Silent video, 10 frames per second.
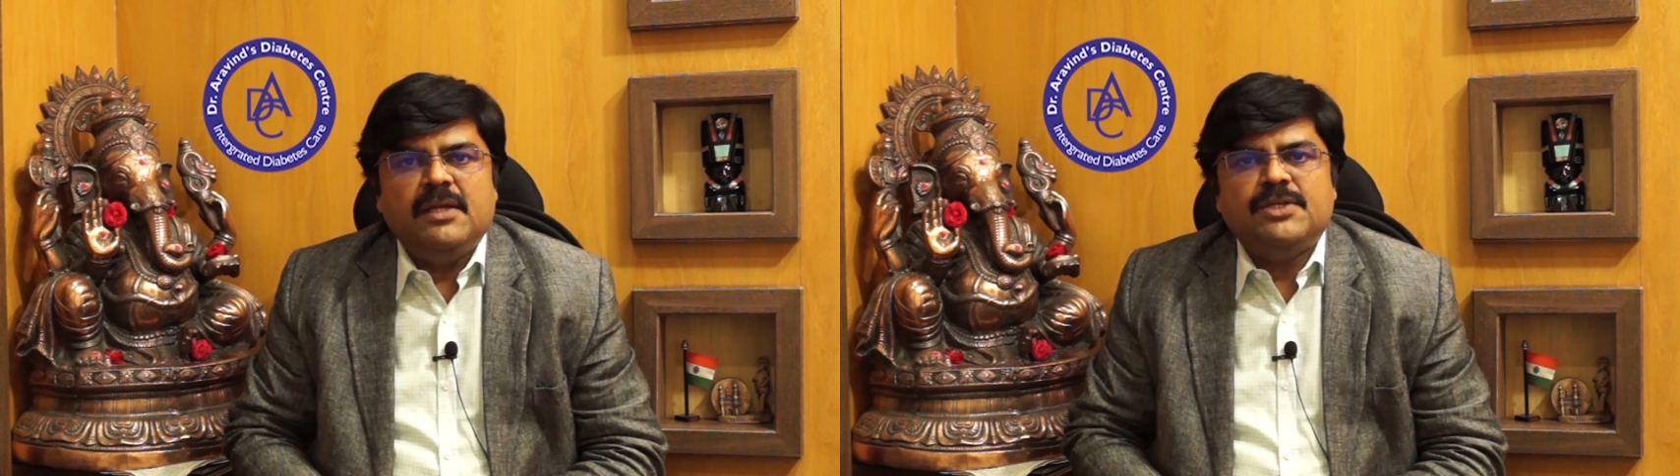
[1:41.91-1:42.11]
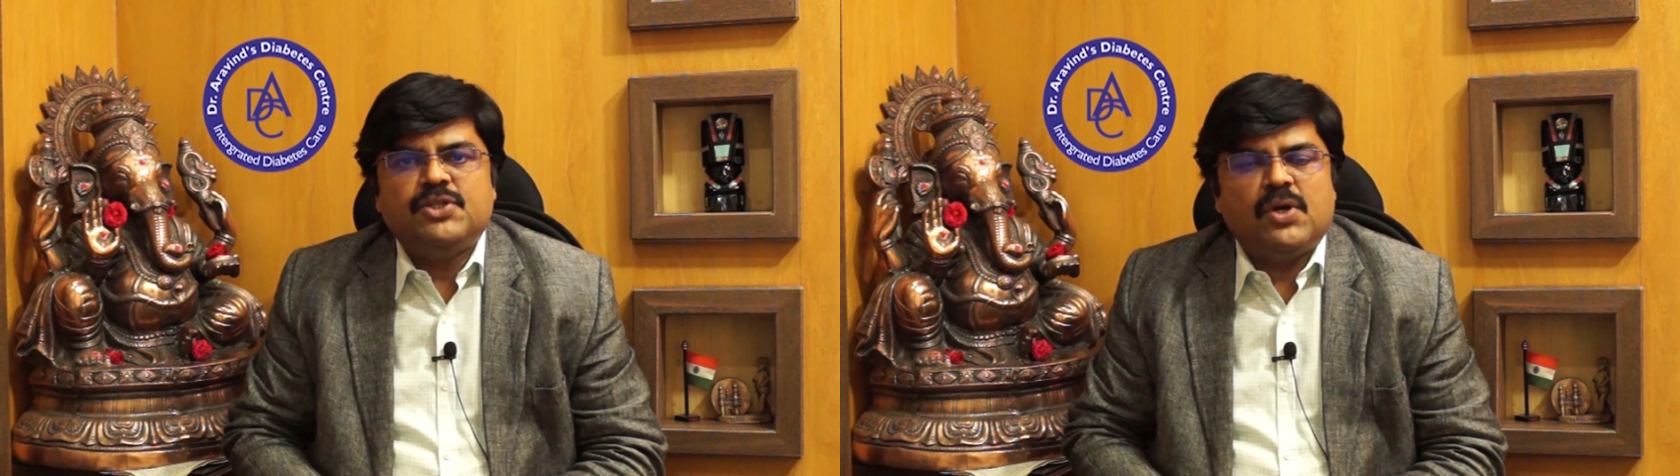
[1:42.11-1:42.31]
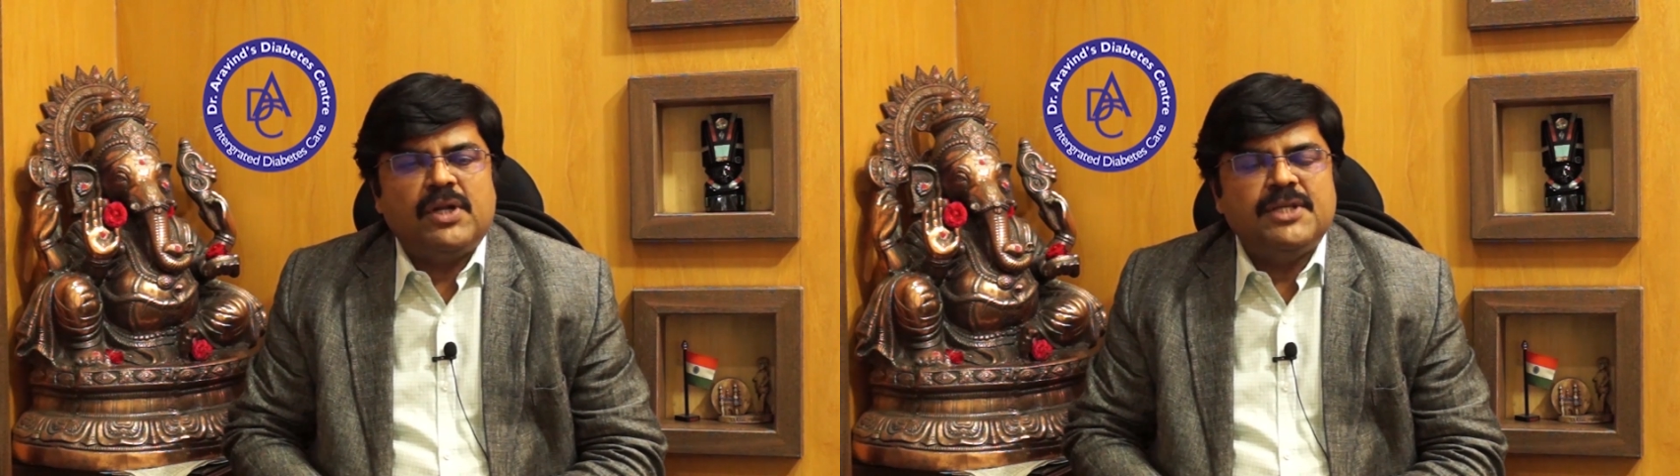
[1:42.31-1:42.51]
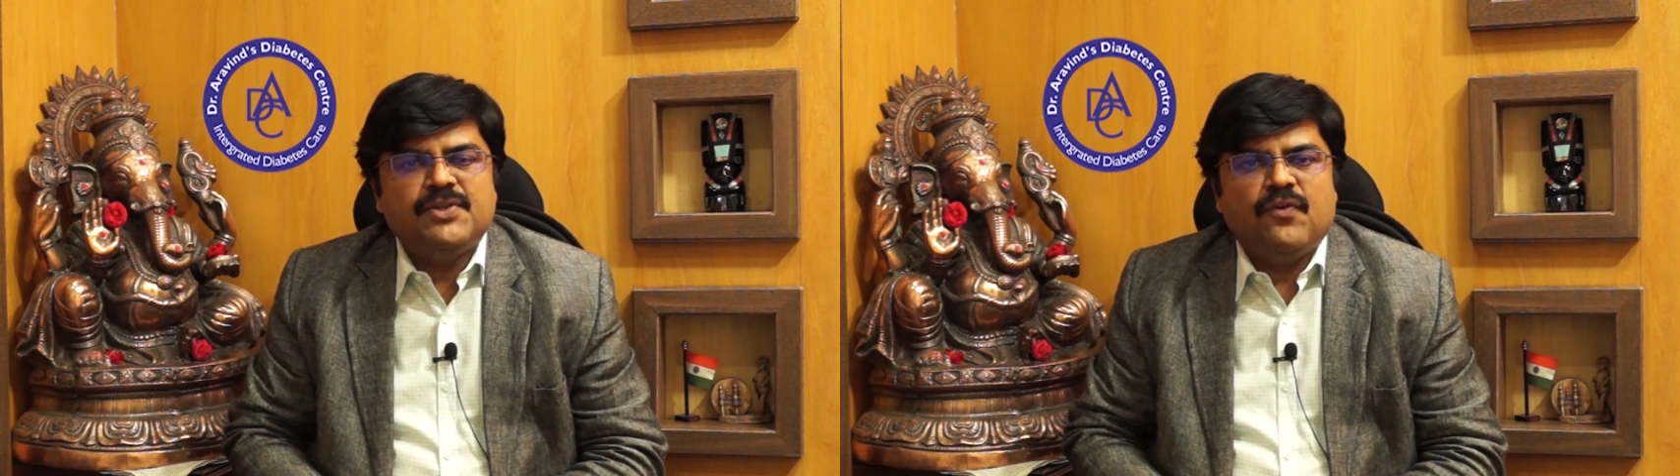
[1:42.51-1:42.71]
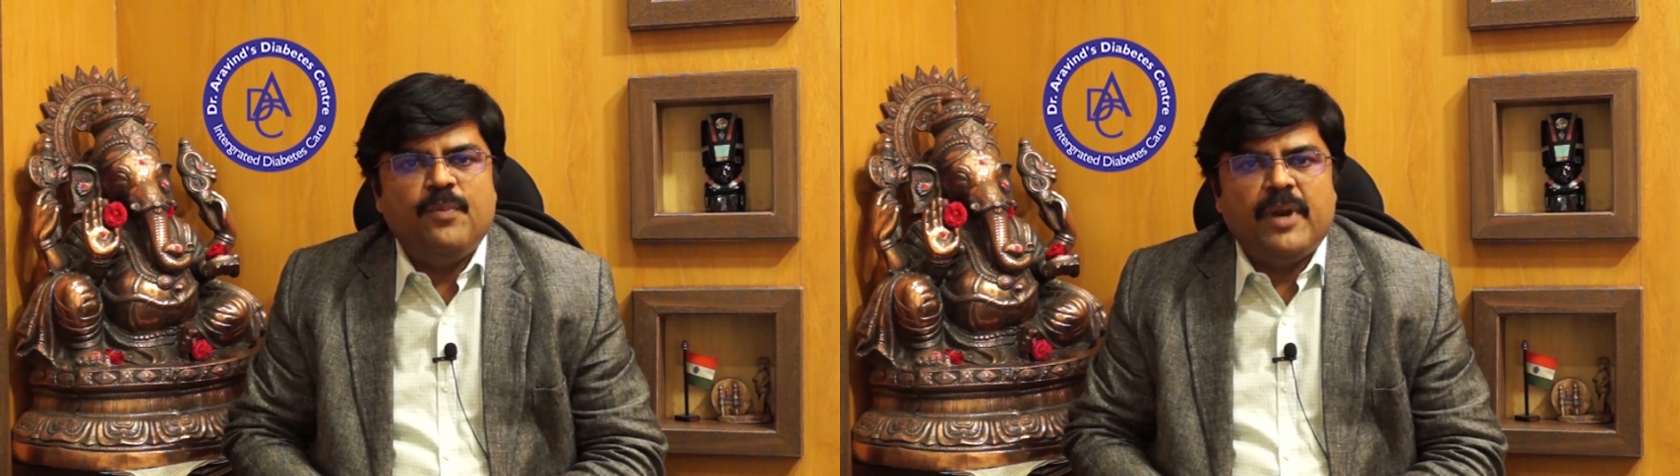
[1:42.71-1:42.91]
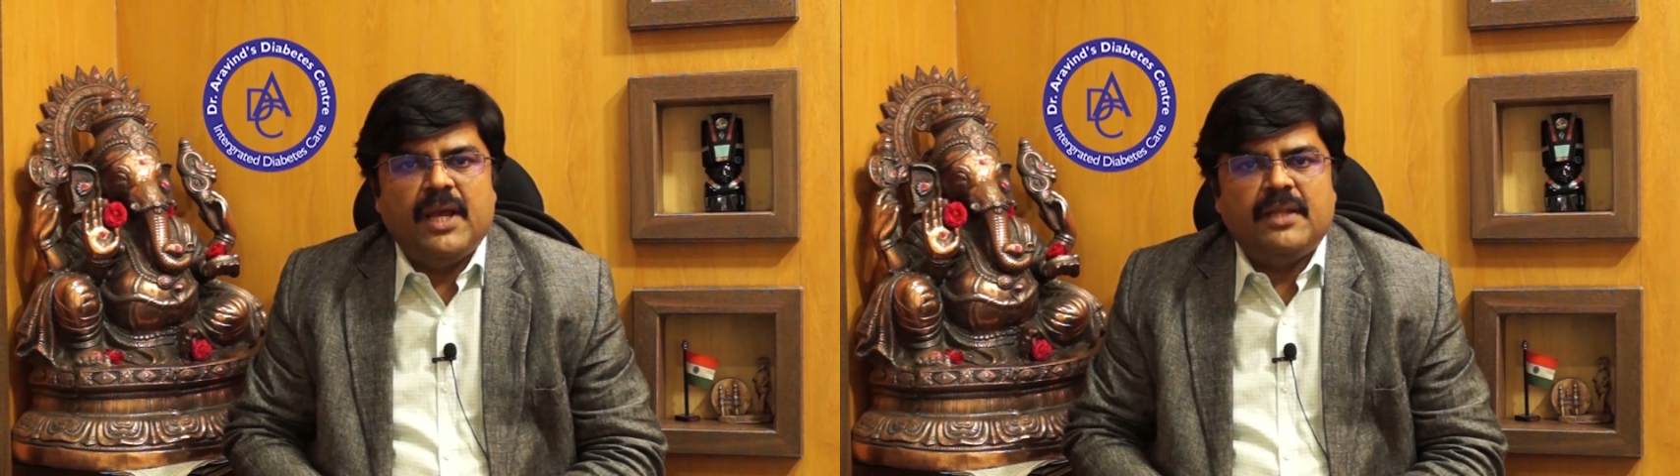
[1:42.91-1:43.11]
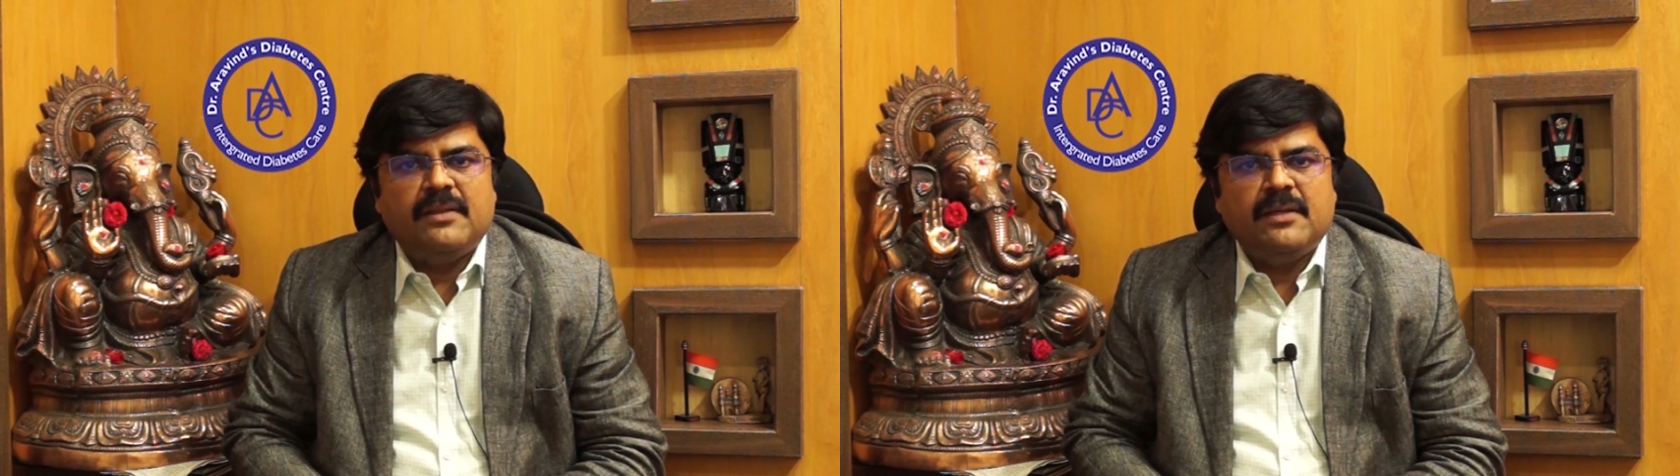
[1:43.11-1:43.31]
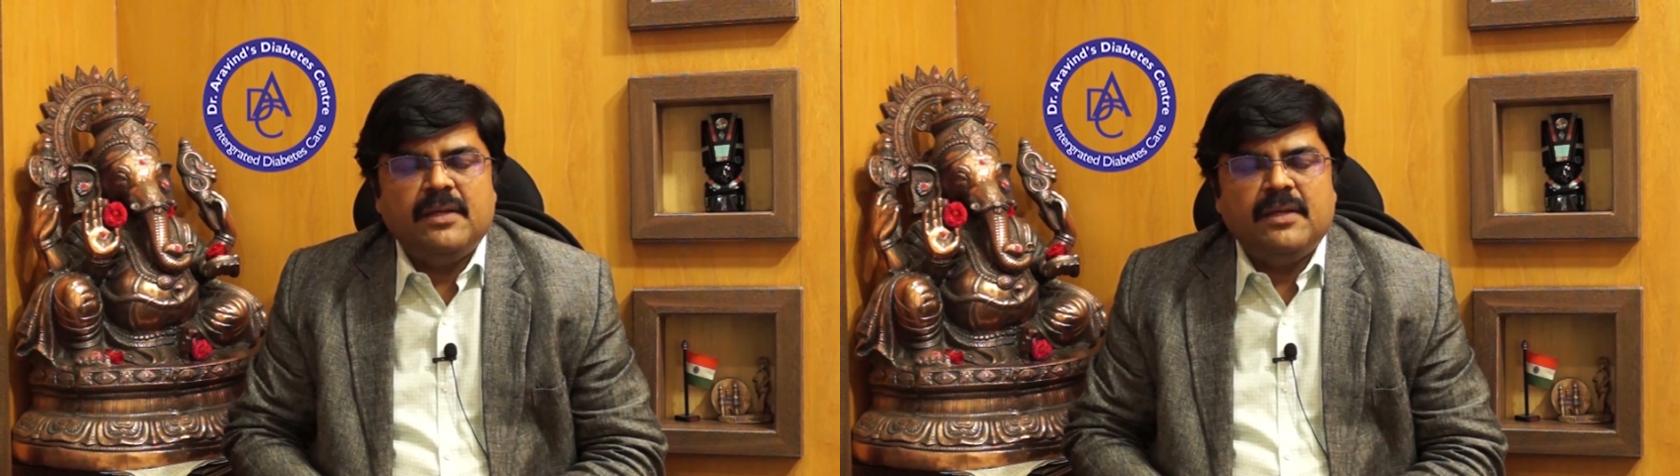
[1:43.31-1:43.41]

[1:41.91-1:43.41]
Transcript: shortness of breath,